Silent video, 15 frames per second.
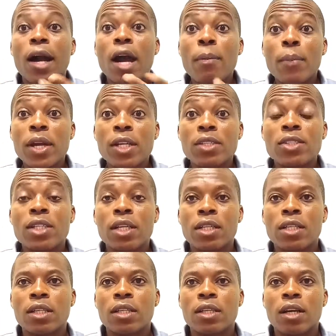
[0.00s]
companies
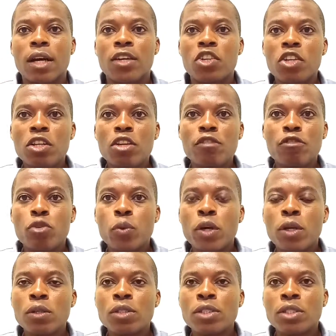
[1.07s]
that deal in
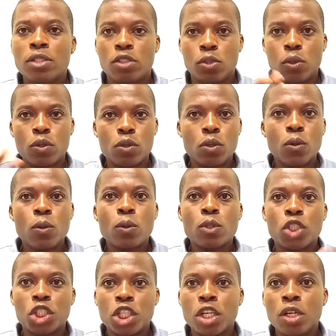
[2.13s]
fuels,
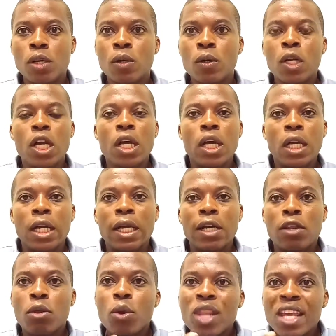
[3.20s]
Total, Shell,
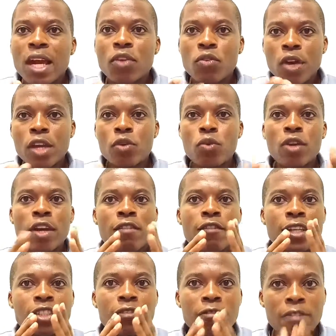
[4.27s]
though they are trying to
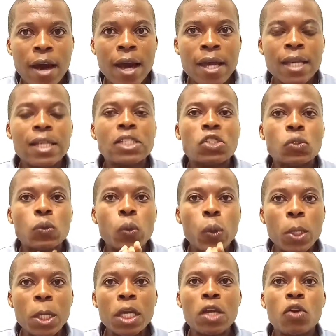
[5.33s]
diversify, it's
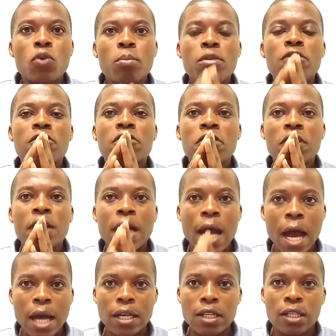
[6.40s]
going to be very
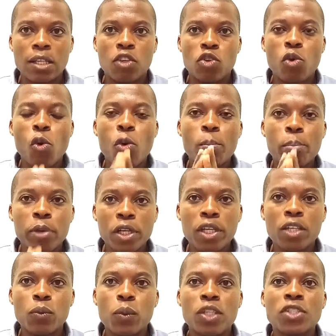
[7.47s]
hard to
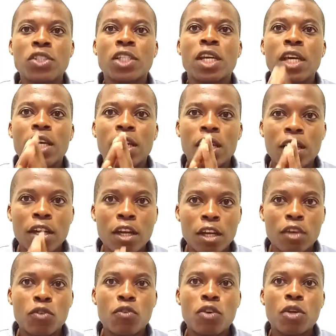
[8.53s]
compete with
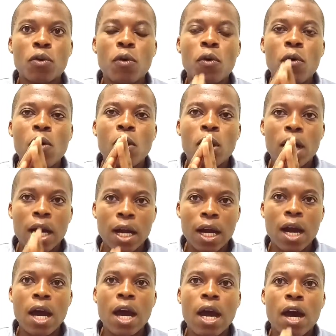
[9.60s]
electrical
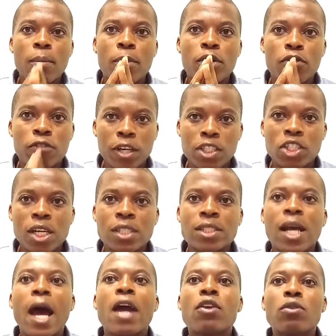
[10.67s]
car
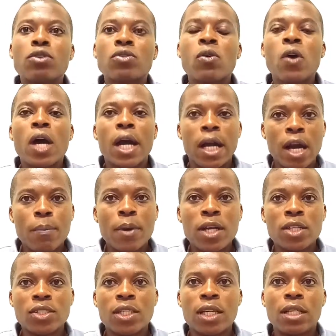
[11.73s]
manufacturers, and also
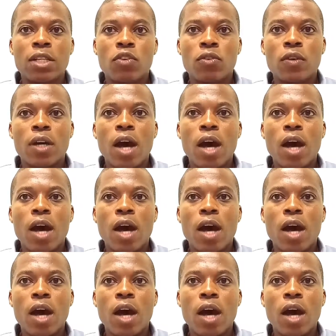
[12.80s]
companies that